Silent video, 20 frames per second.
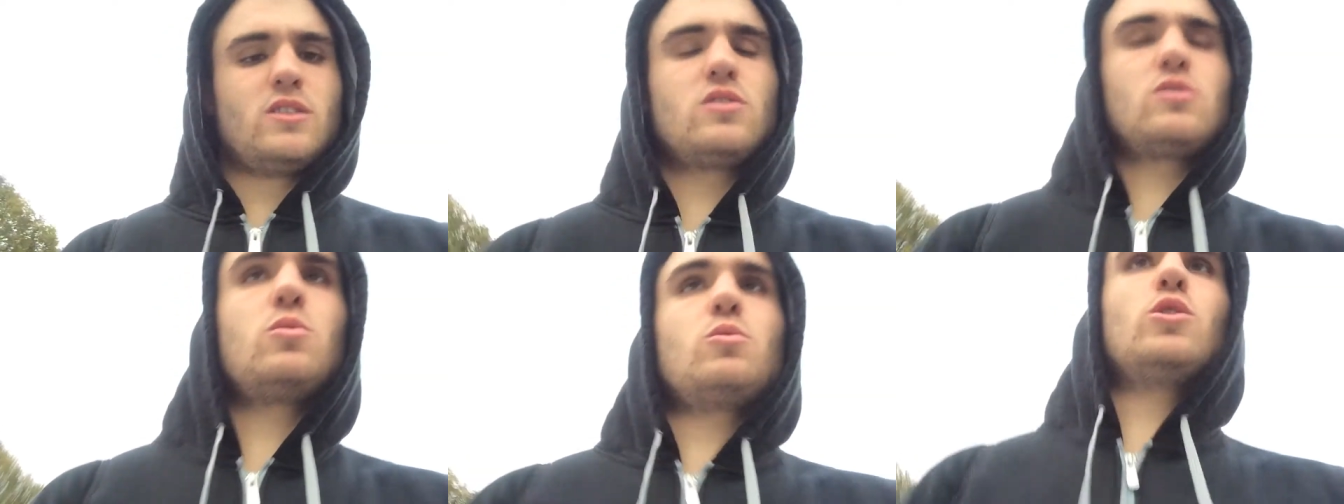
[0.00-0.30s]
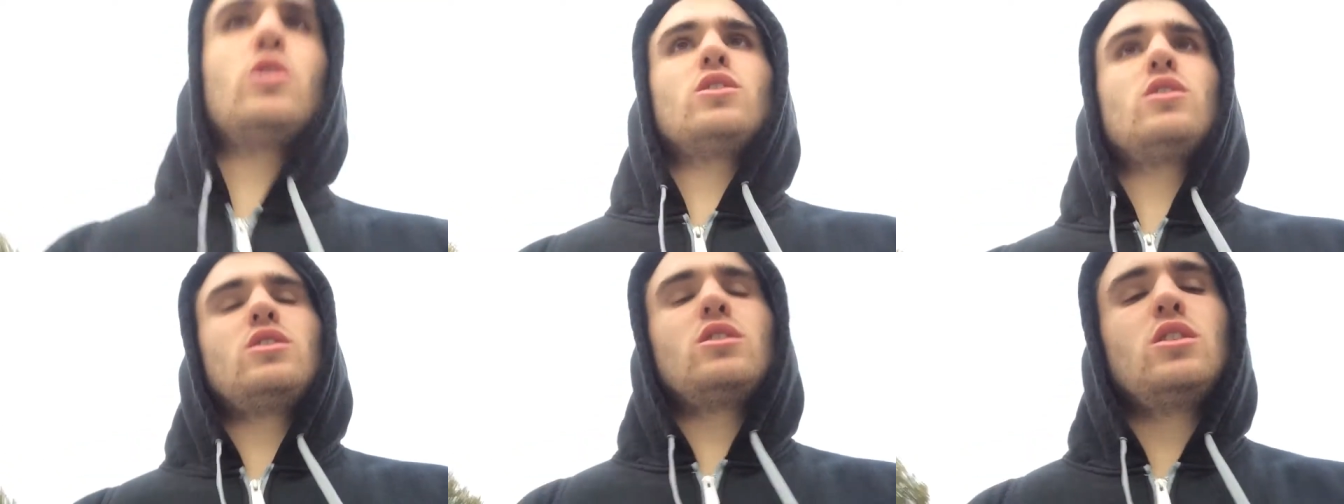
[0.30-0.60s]

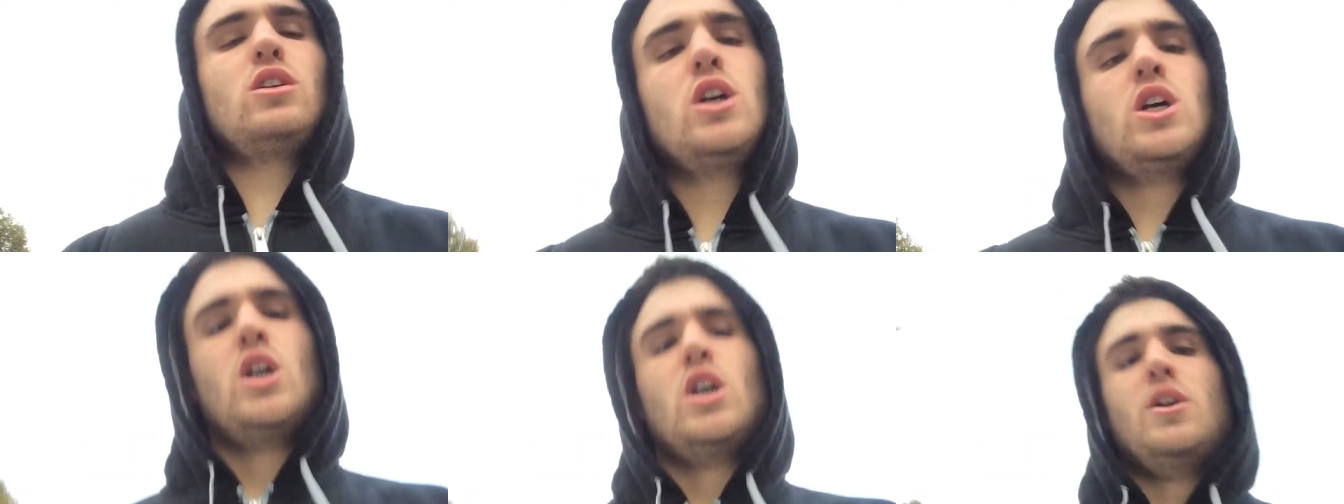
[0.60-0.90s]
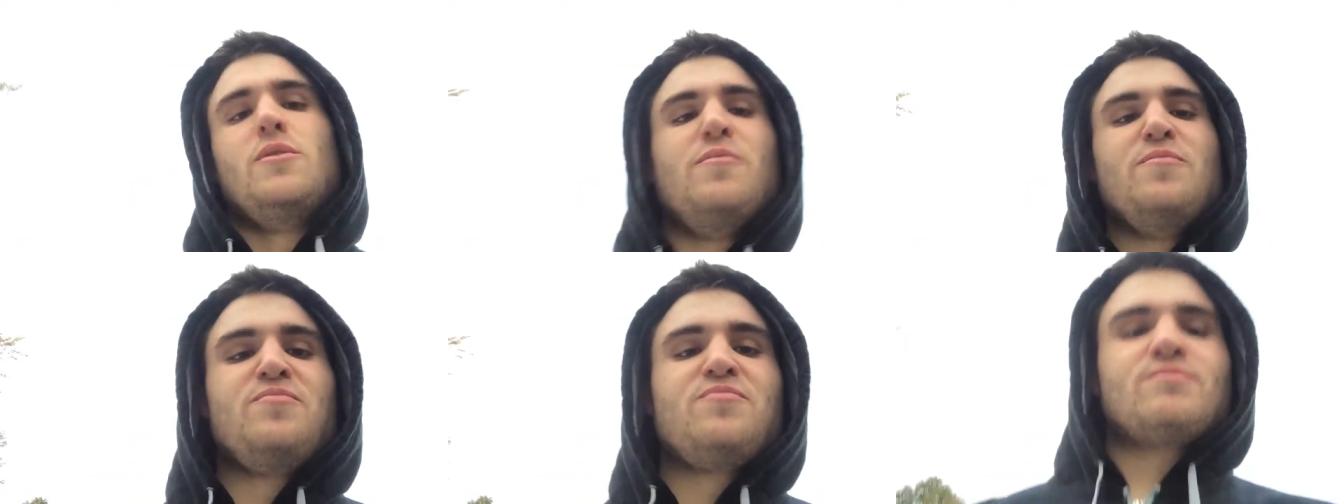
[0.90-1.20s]
Swirl.
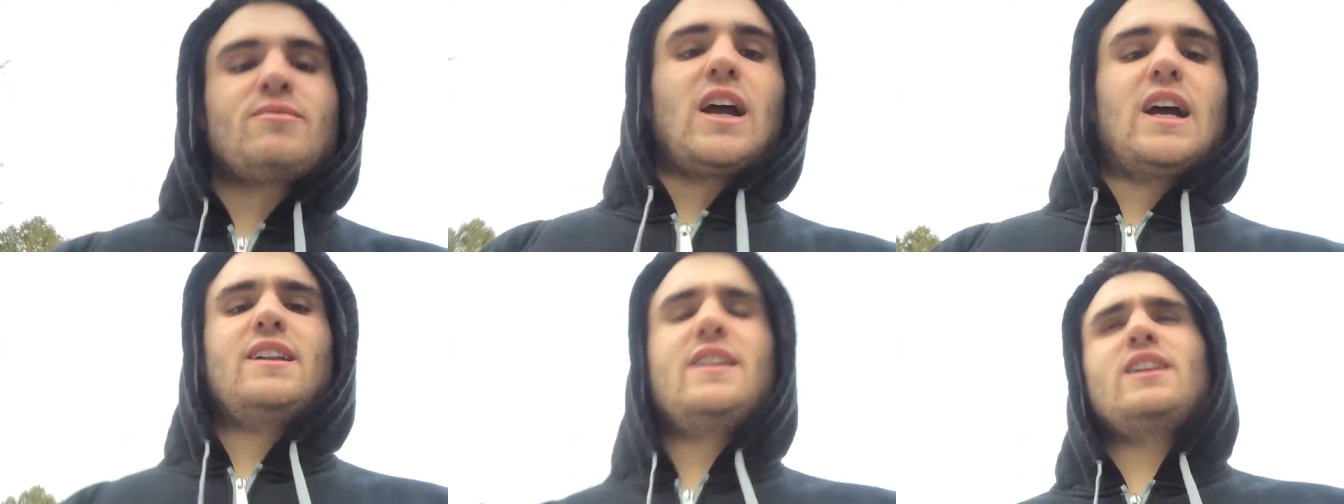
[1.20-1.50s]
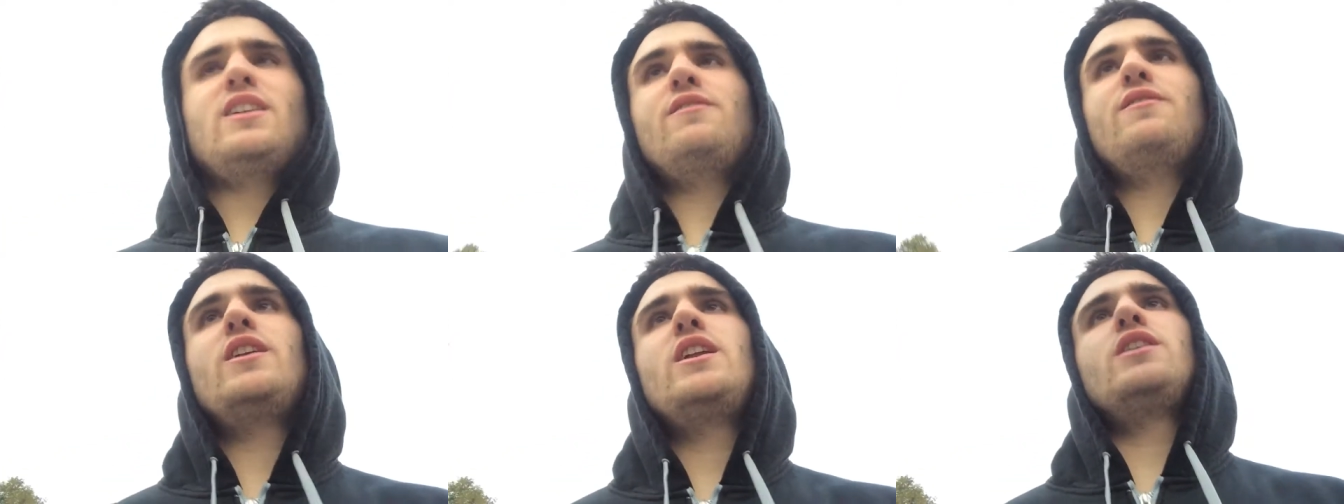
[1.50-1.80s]
I
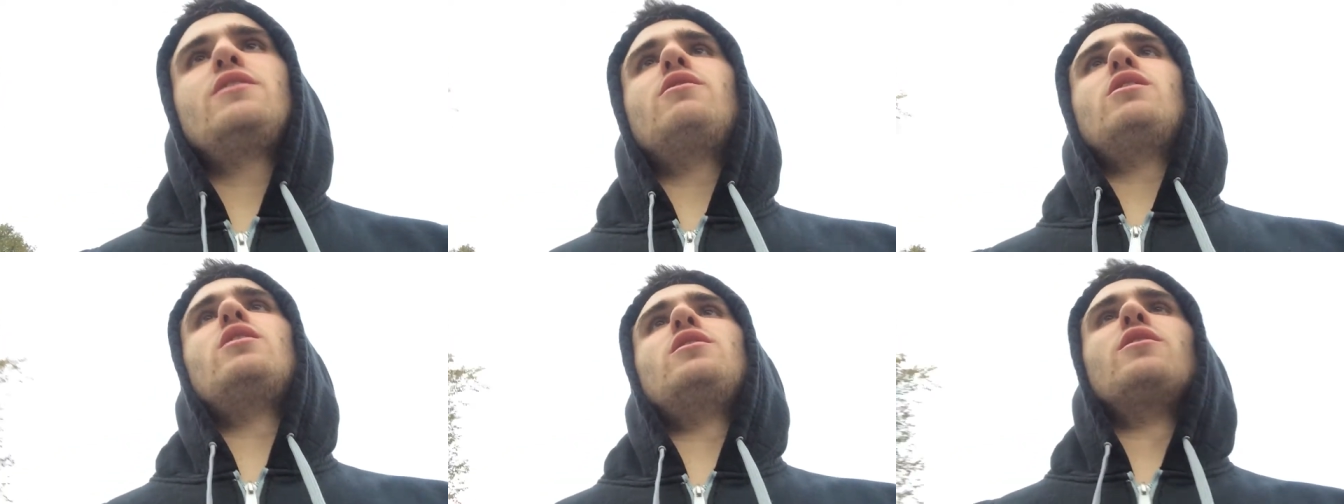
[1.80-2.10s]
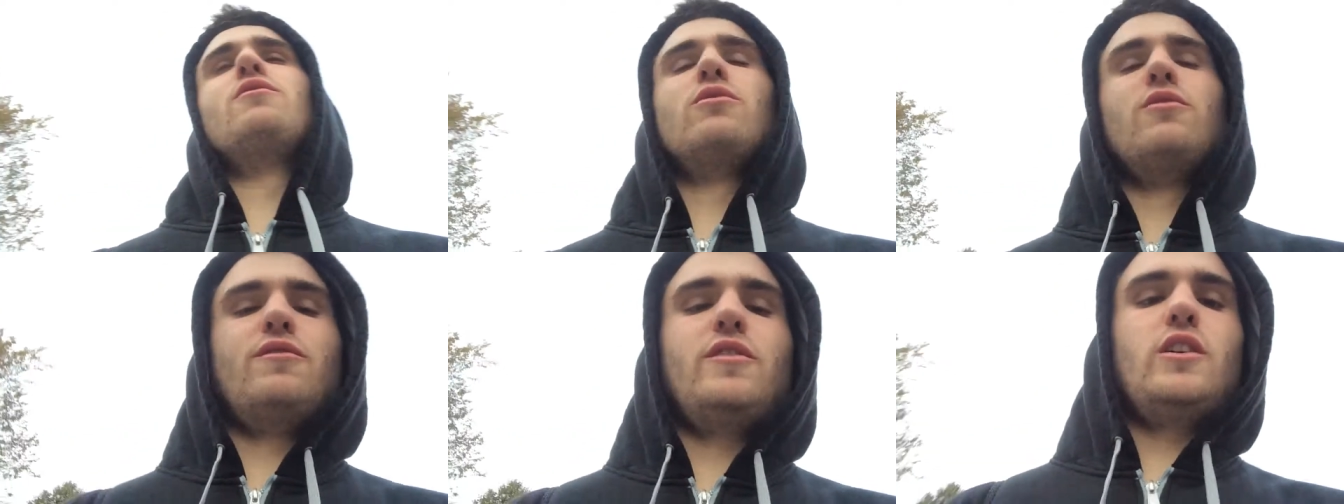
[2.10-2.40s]
did a video on
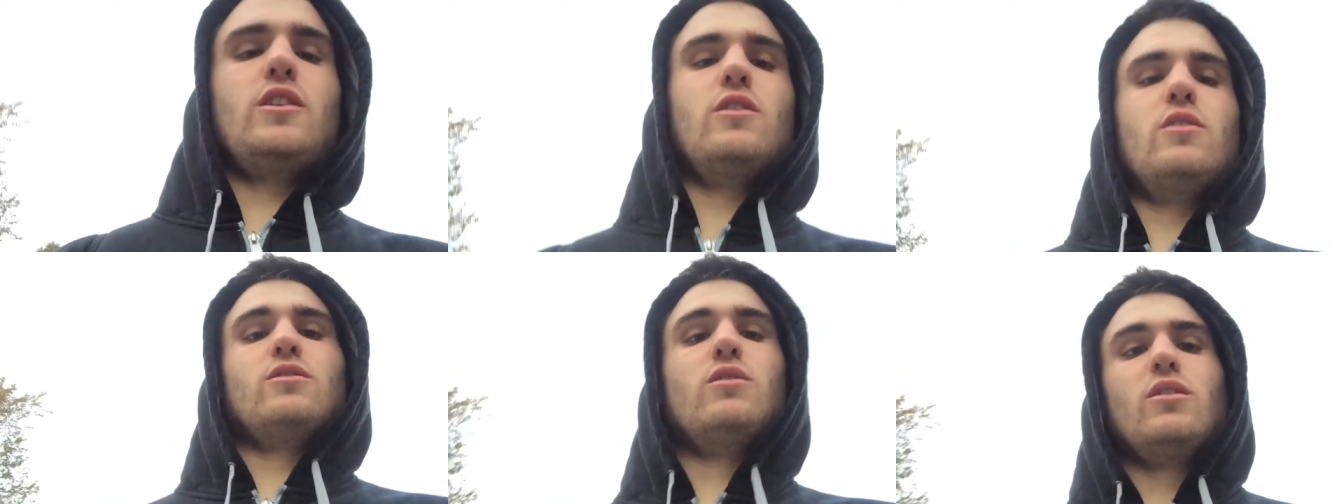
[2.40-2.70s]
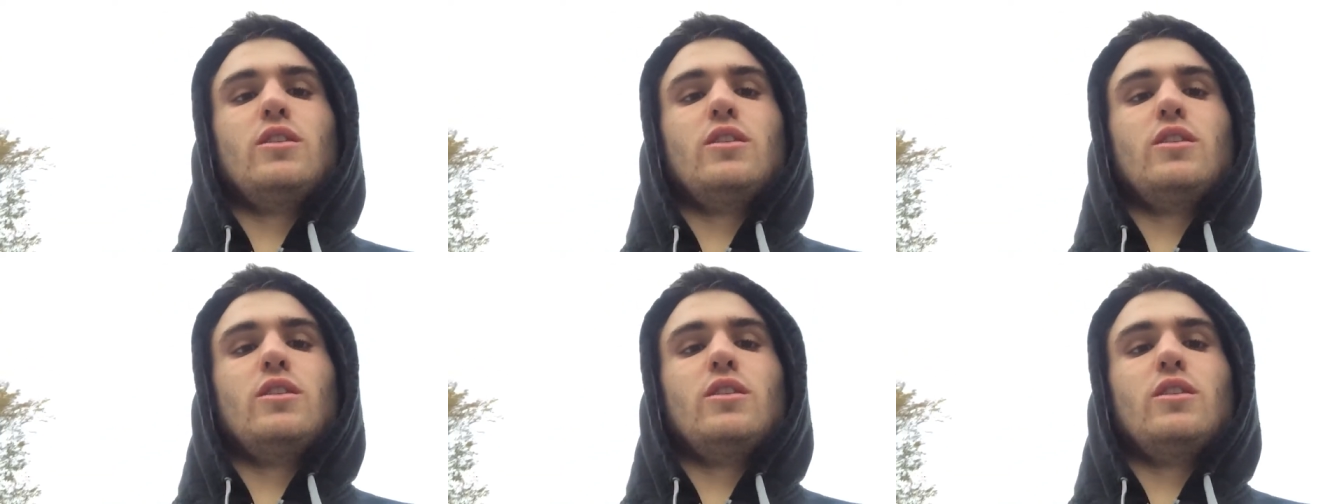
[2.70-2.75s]
the review.